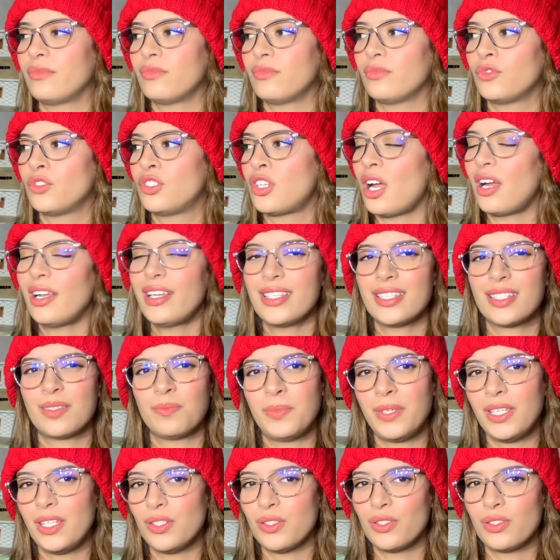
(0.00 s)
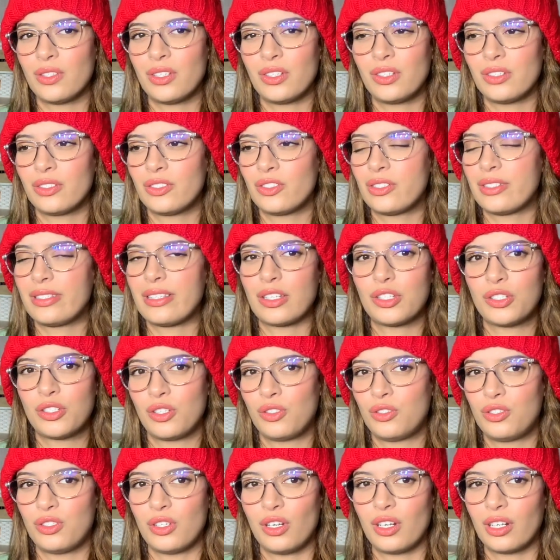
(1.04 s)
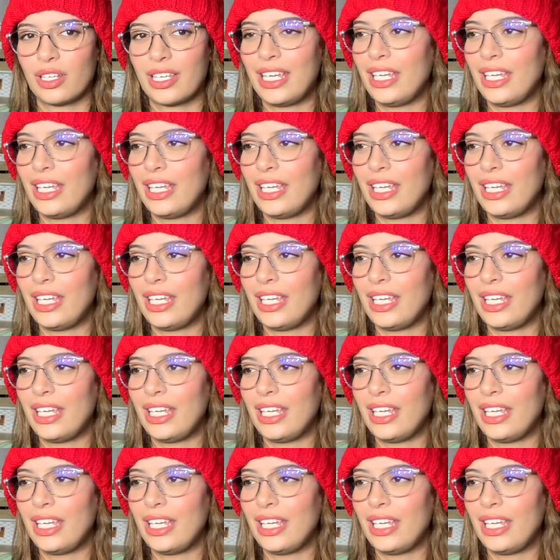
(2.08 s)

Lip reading: John is being such a jerk.